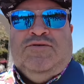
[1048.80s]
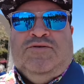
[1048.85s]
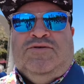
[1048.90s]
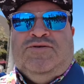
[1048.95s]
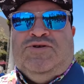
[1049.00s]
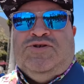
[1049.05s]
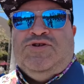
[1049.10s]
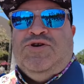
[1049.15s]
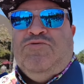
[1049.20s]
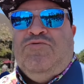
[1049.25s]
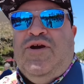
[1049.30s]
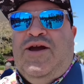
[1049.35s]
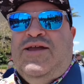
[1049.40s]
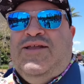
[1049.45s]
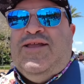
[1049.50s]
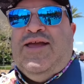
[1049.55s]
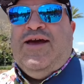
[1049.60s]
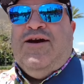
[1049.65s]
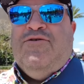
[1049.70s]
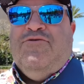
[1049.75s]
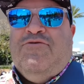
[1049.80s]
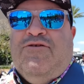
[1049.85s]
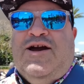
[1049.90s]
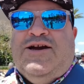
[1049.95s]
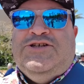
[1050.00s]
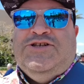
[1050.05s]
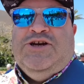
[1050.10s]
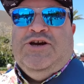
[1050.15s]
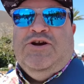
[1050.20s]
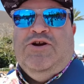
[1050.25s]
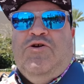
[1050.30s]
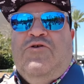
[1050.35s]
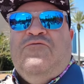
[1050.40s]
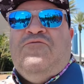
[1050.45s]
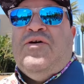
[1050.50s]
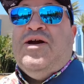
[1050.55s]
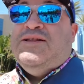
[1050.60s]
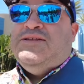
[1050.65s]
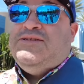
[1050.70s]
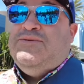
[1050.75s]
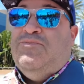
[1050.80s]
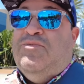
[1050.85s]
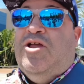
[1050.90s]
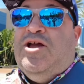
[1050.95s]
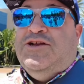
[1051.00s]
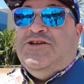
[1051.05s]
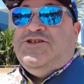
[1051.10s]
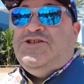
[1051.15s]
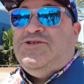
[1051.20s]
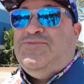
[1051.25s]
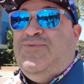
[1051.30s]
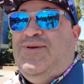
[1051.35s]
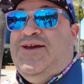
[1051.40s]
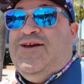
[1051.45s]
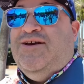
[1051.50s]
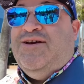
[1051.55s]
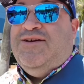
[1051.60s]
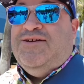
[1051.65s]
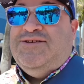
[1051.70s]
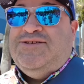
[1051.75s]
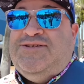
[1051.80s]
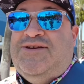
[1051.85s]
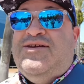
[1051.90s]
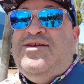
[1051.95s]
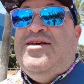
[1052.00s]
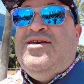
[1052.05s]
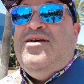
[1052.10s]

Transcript: So right now we're actually going to go find some lunch because